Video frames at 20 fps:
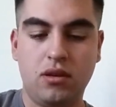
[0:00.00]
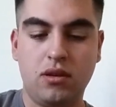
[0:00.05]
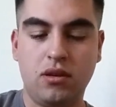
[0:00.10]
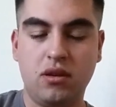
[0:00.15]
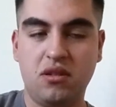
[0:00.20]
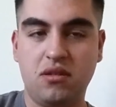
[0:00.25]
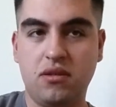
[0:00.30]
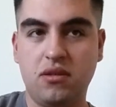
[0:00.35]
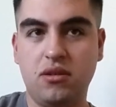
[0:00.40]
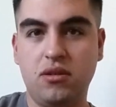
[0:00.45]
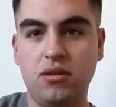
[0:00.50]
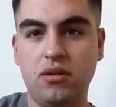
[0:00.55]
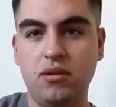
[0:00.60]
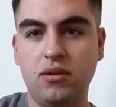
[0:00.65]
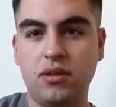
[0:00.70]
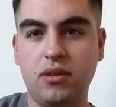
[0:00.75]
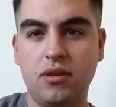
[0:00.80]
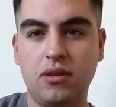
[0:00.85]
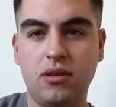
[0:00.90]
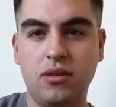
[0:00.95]
Yeah, they
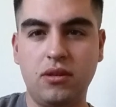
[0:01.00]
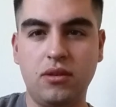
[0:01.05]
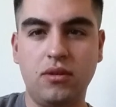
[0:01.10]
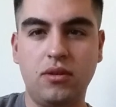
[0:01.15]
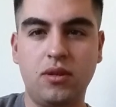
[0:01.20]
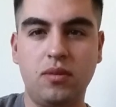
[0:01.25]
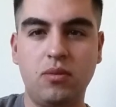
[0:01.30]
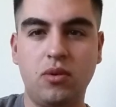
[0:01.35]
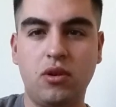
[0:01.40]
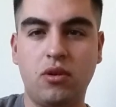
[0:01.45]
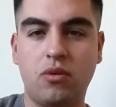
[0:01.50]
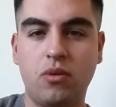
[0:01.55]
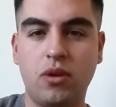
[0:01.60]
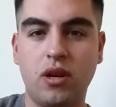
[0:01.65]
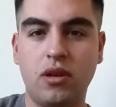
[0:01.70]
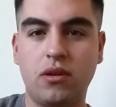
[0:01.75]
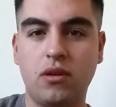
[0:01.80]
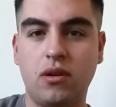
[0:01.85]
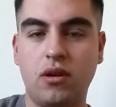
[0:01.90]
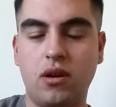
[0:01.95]
do smoke
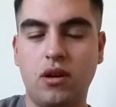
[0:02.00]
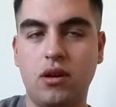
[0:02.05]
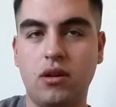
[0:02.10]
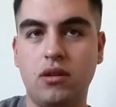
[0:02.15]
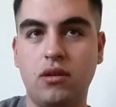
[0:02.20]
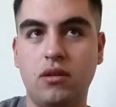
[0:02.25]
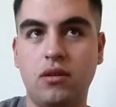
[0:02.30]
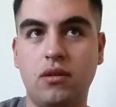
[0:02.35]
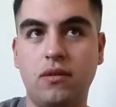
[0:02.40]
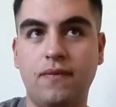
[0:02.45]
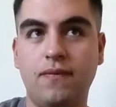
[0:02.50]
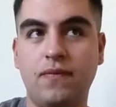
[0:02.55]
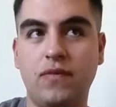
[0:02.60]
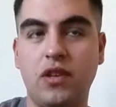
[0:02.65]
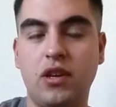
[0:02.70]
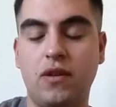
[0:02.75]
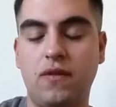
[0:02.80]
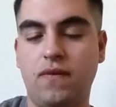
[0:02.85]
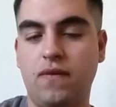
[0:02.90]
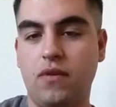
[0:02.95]
rather hot
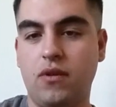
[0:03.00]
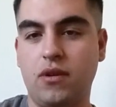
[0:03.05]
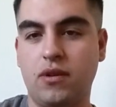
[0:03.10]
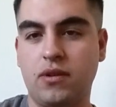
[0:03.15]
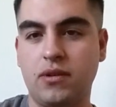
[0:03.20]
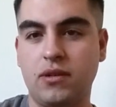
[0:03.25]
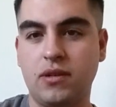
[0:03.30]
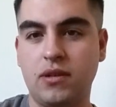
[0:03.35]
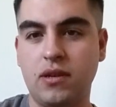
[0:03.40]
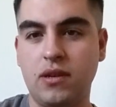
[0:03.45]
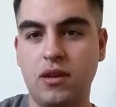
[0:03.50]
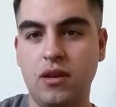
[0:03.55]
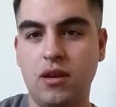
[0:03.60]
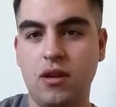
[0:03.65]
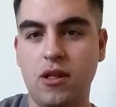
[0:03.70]
at first,